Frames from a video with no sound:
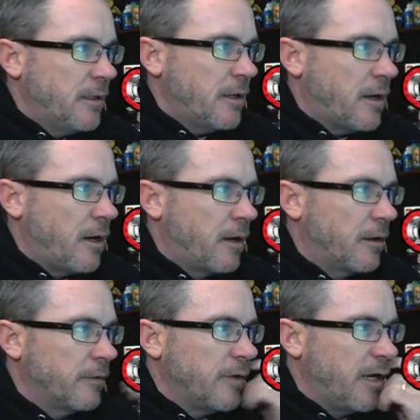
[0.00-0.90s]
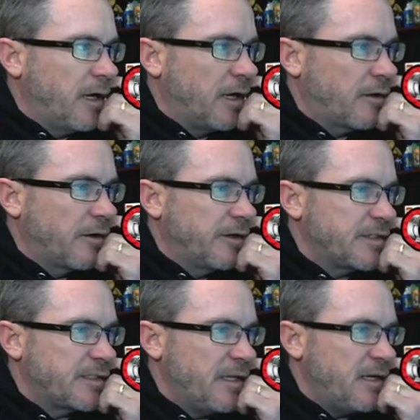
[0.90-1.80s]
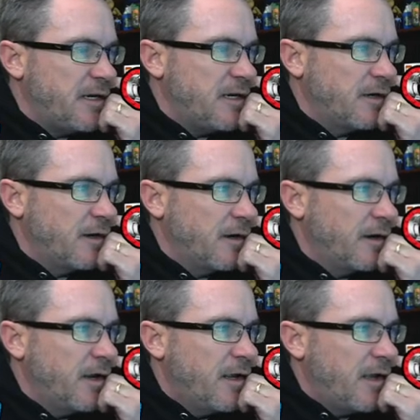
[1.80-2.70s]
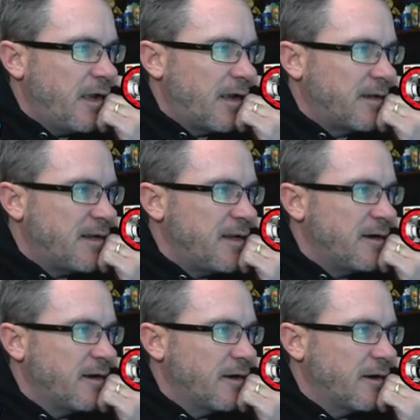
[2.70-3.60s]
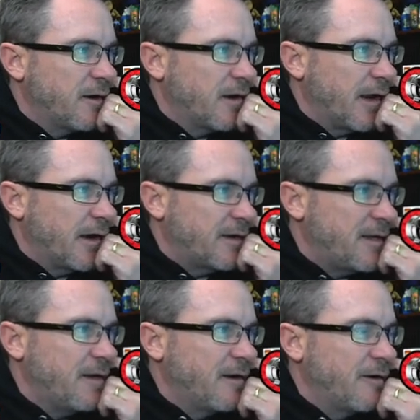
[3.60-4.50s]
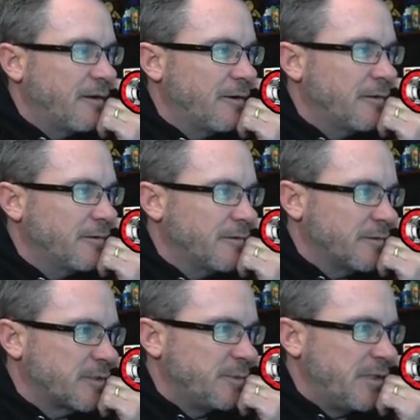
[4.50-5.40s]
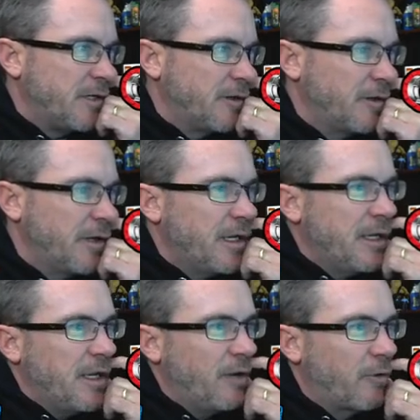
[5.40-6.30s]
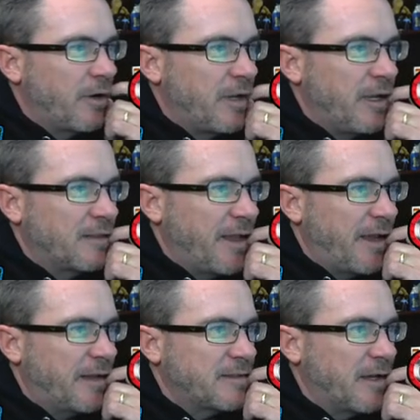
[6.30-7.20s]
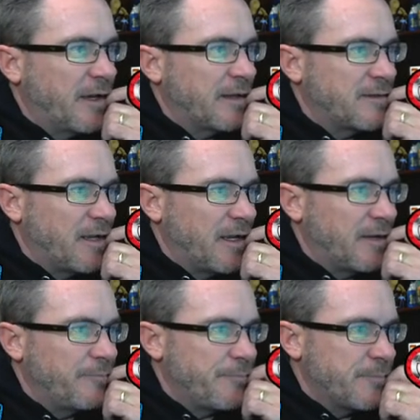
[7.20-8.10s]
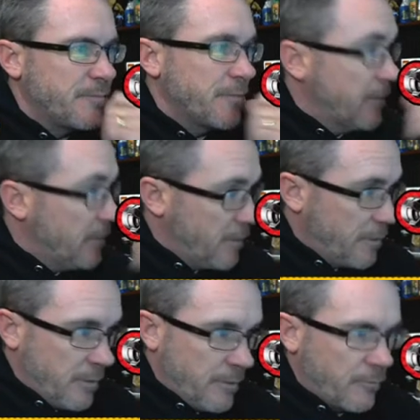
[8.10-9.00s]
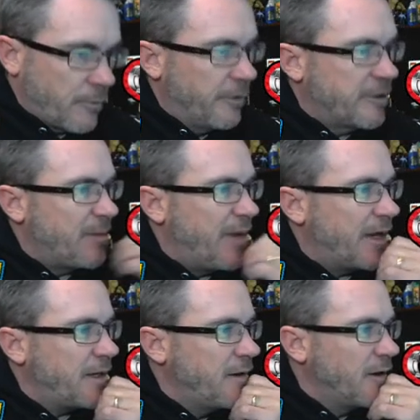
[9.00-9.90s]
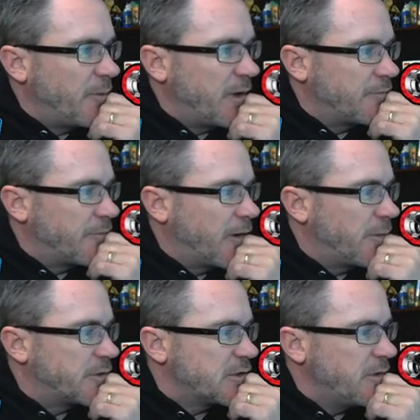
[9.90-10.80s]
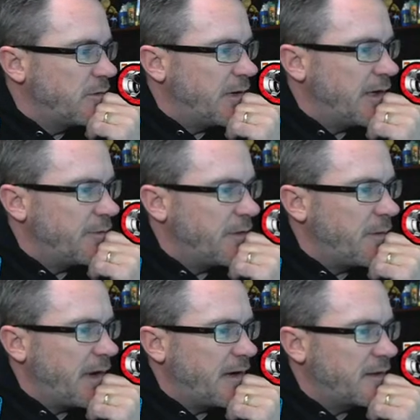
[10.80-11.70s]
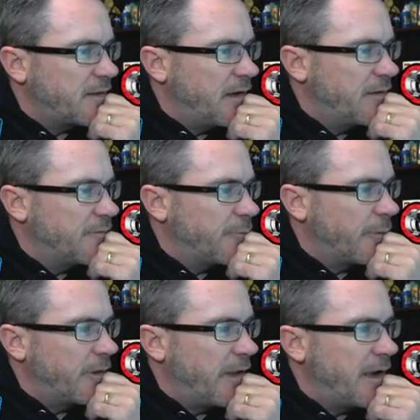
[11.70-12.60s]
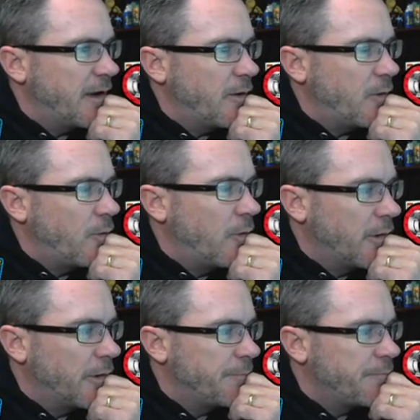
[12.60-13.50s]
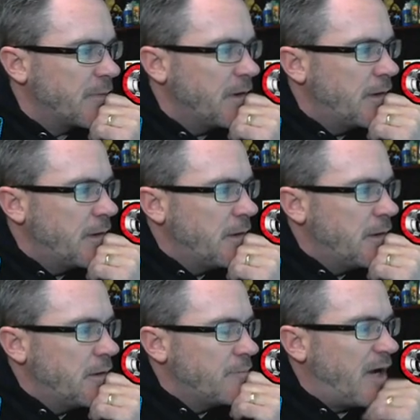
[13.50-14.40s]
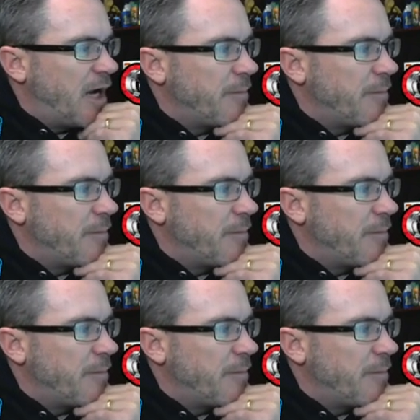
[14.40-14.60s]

our uh, currency here and here and here. No, excuse me, here in order to get that uh, to get currency back in here that we can farm. So I don't think we got anything for Leia or Mon